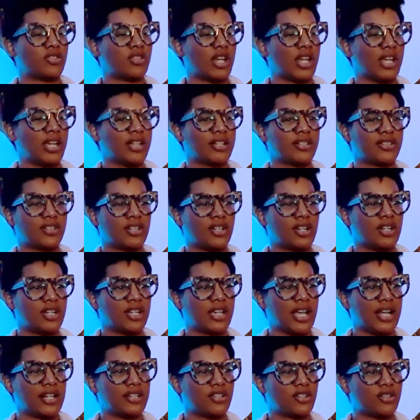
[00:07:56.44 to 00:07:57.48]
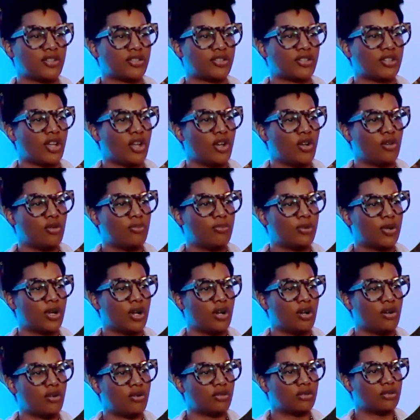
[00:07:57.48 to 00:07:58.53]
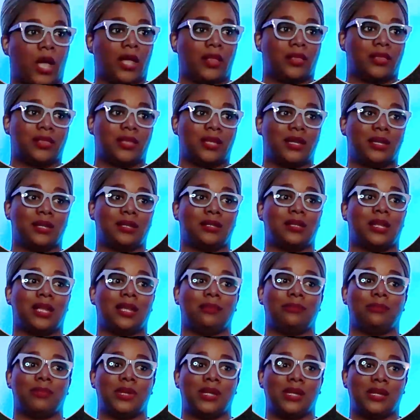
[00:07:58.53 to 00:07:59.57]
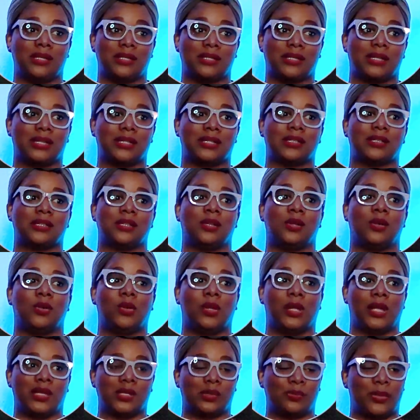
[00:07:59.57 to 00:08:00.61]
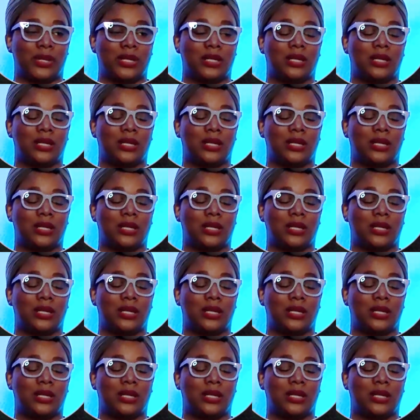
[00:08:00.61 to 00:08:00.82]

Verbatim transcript: Shang Tsung got your soul, bro? I think that means his soul has been